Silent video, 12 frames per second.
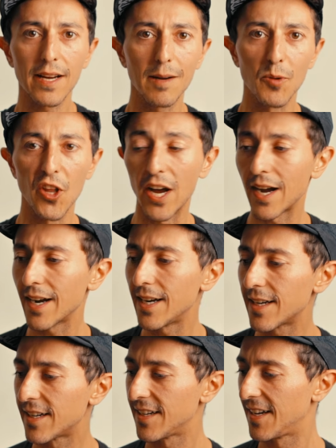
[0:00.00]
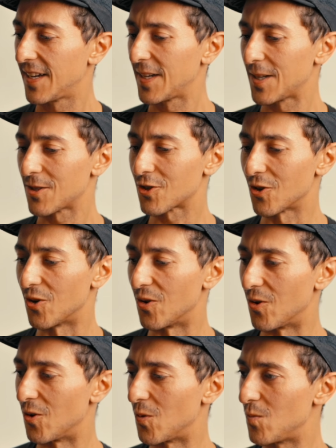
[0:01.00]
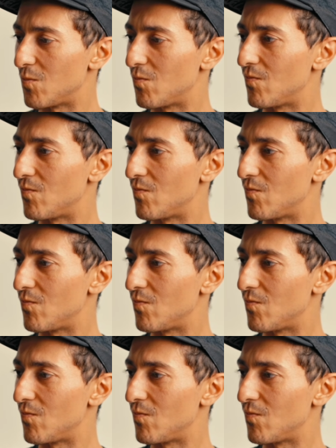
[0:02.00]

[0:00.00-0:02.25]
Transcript: like I'm on a hike. So